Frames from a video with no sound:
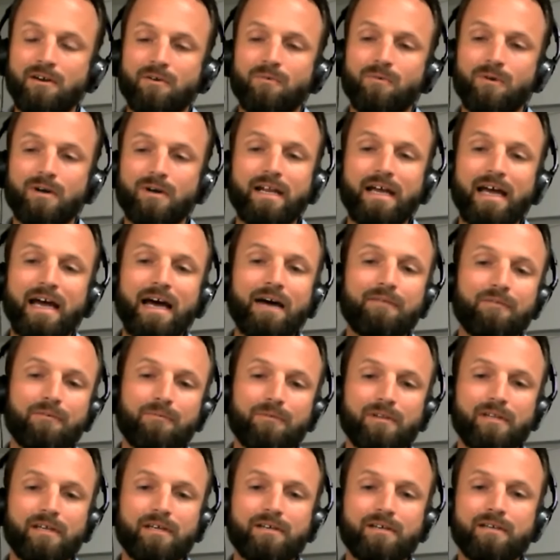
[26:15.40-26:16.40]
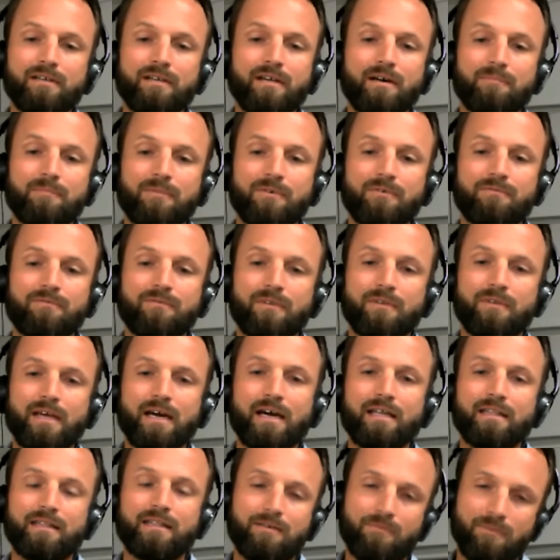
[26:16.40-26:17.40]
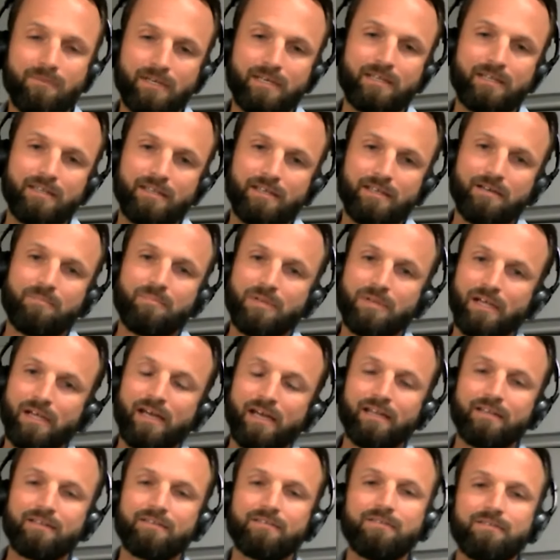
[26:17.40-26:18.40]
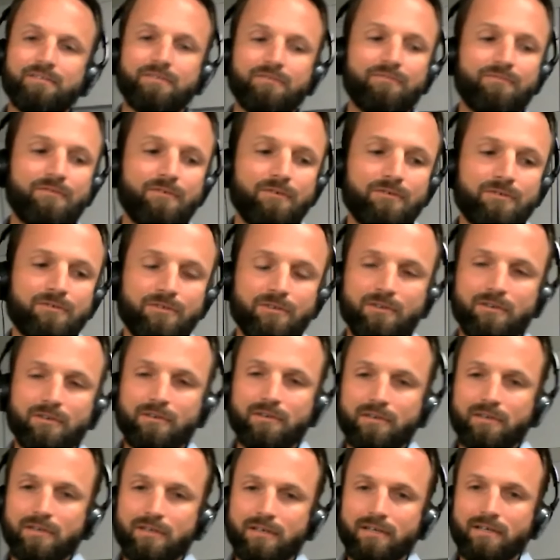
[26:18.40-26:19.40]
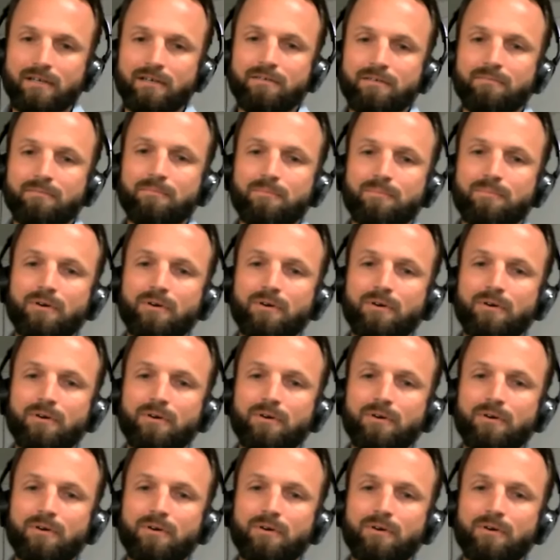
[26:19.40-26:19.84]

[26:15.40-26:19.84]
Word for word: we're going to have a really good number for that that we can then apply to future uh,